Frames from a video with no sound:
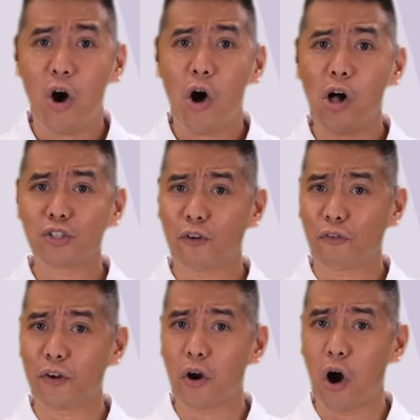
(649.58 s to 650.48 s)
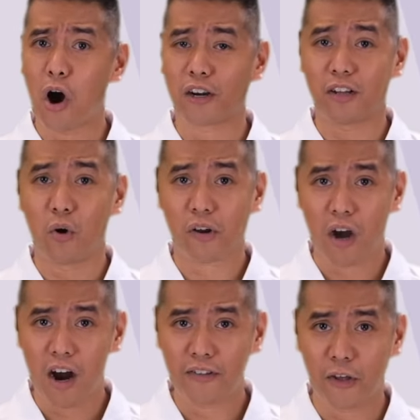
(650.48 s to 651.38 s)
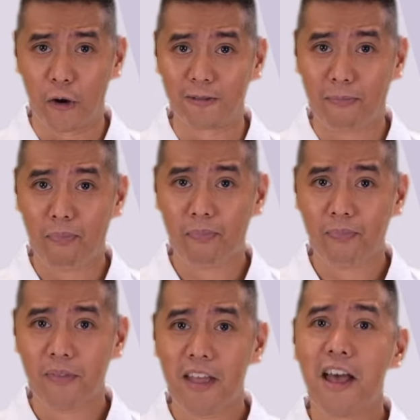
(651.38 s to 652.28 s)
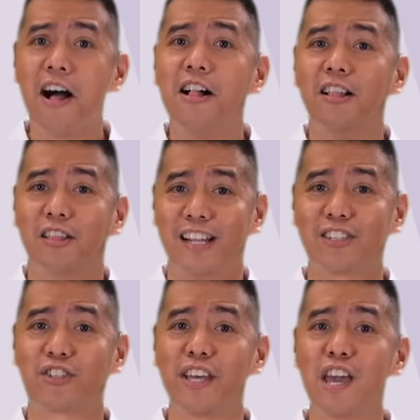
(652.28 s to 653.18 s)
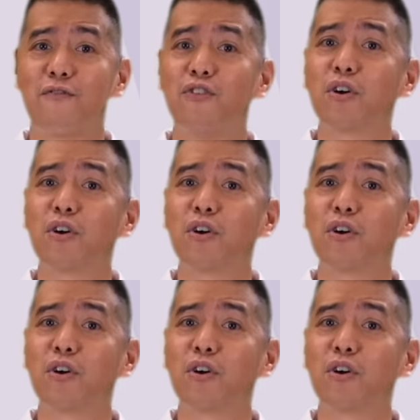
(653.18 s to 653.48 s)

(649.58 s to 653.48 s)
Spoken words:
Also for your heart or cardio. Let's see if you